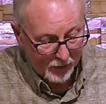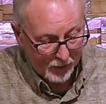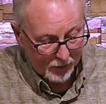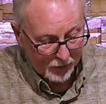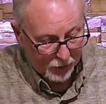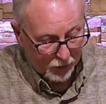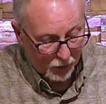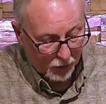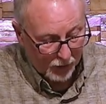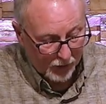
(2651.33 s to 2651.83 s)

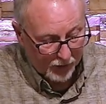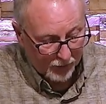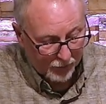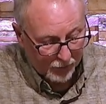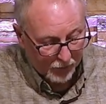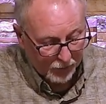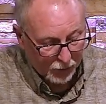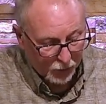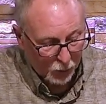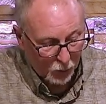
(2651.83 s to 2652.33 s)
So look at
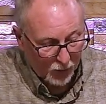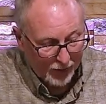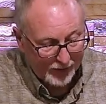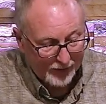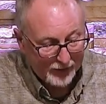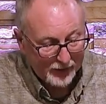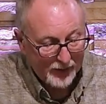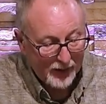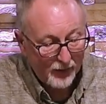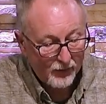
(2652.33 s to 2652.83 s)
verse
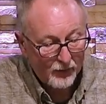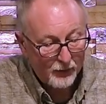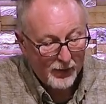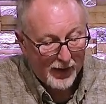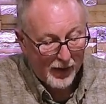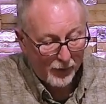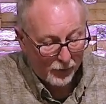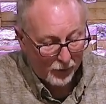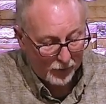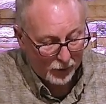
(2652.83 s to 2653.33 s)
27,
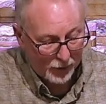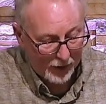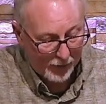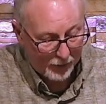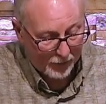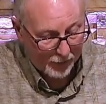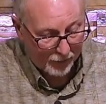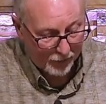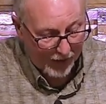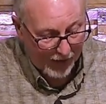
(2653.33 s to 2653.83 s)
Matthew
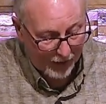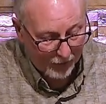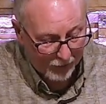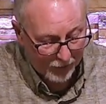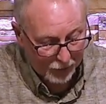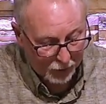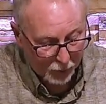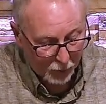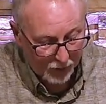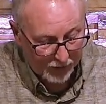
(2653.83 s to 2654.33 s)
chapter 5,
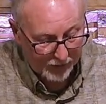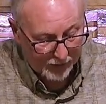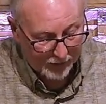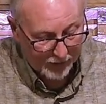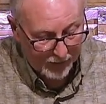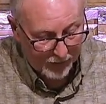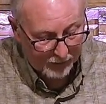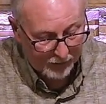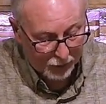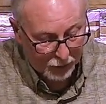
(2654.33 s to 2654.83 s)
verse
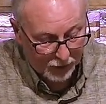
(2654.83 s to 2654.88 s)
27.